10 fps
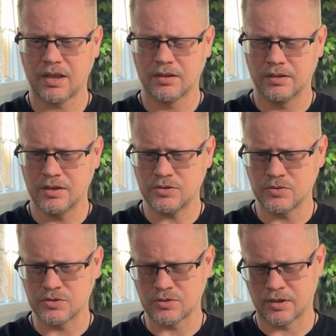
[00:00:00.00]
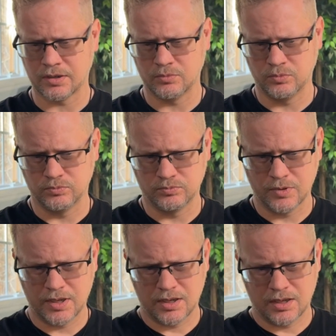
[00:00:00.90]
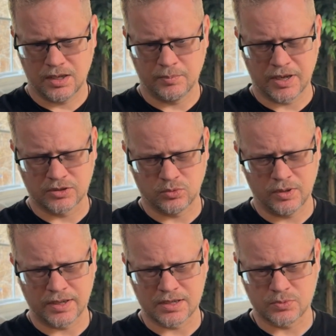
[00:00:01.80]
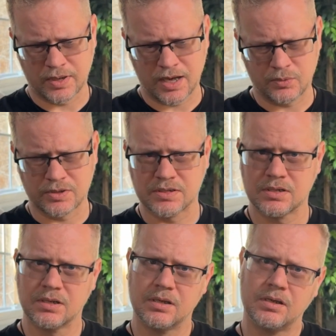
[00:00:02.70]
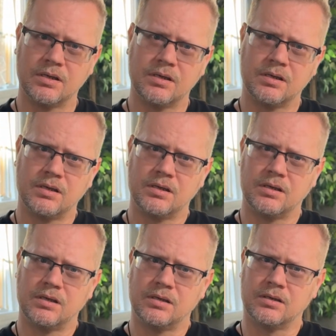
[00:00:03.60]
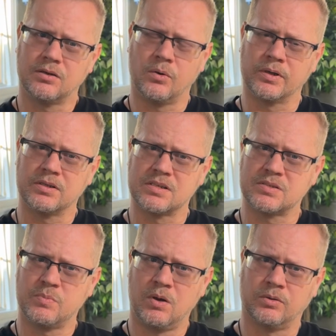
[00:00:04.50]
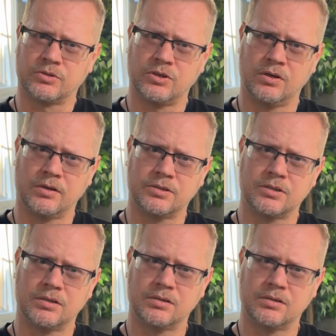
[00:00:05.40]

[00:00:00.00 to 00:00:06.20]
The issue started in my 20s when I was going to this small church